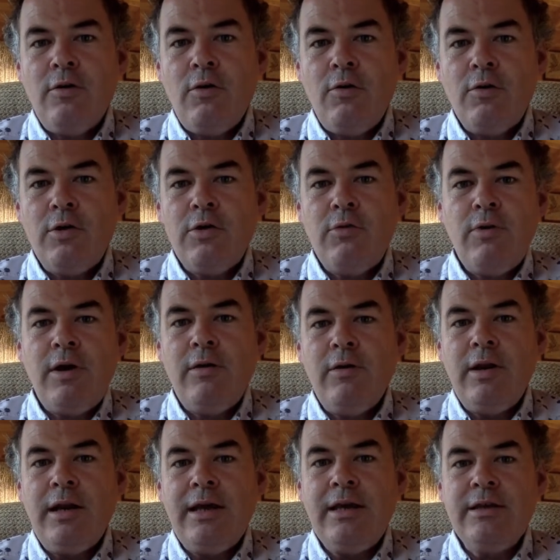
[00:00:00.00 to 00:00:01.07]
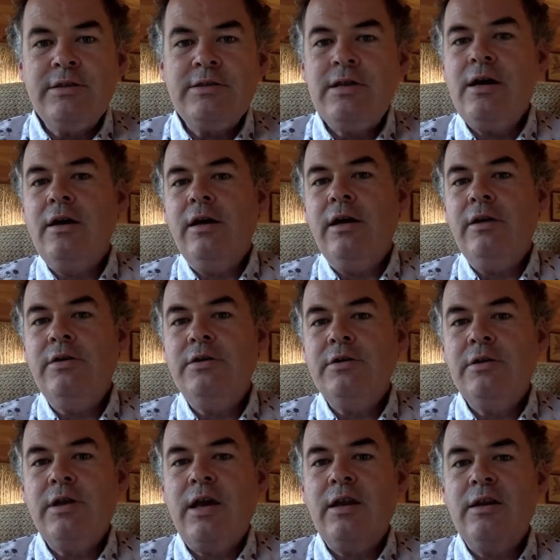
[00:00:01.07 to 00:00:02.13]
on a career at a later stage,
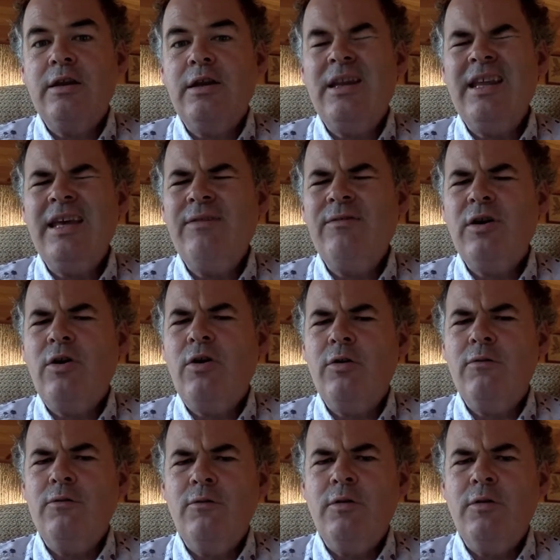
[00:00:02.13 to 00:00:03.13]
can leave a kind of